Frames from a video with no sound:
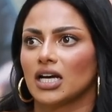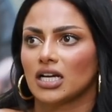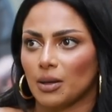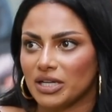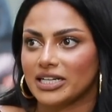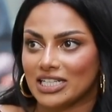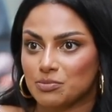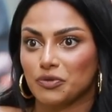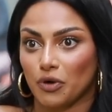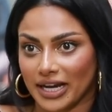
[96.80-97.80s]
a couple of days
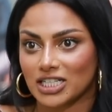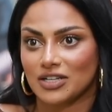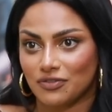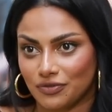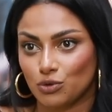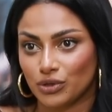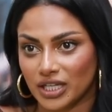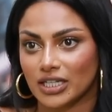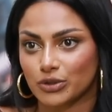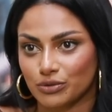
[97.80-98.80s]
before I actually flew
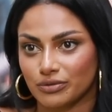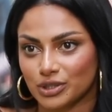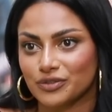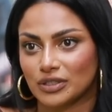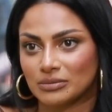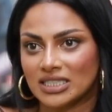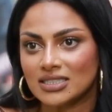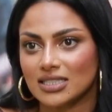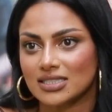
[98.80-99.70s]
here to film this,